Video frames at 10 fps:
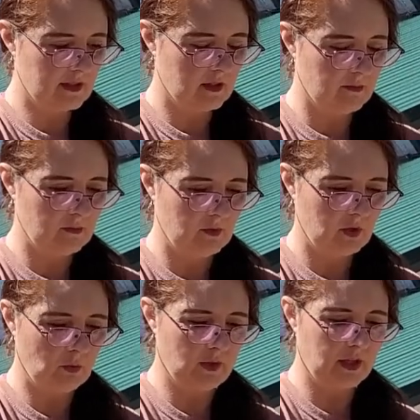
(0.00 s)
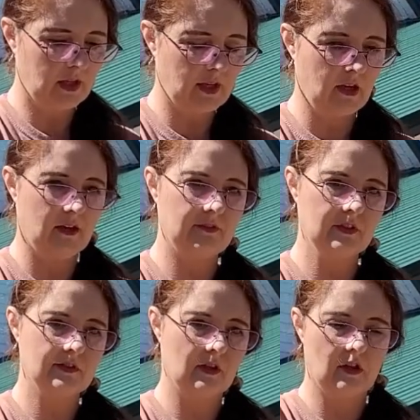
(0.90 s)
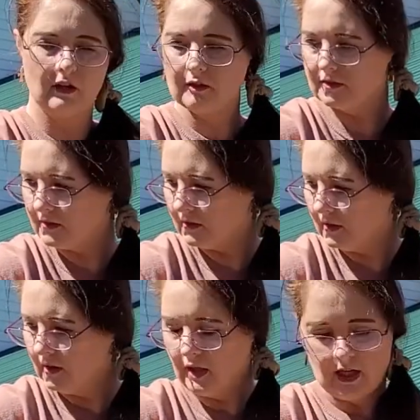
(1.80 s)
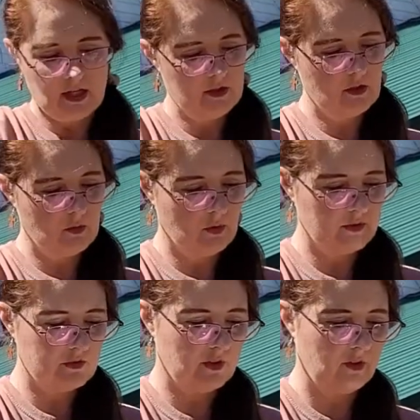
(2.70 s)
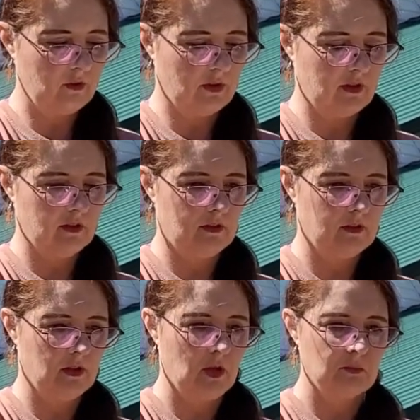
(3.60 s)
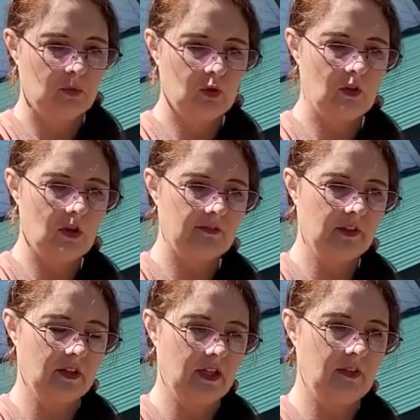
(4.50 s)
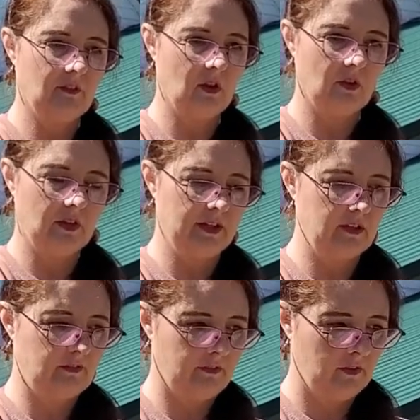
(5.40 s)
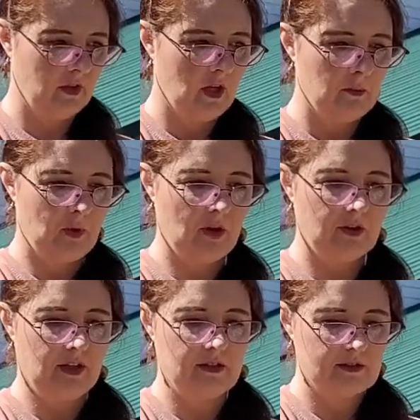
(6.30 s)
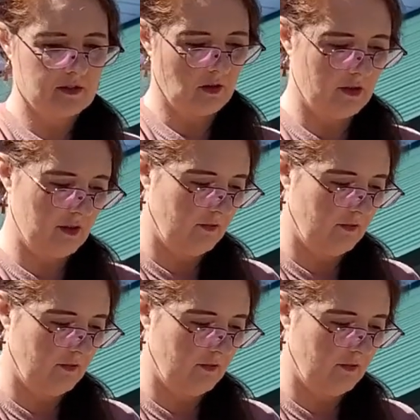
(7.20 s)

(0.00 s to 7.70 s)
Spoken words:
them, you'll want to cut off the stalks, and you'll want to pull off the leaf, all the leaf part, and discard of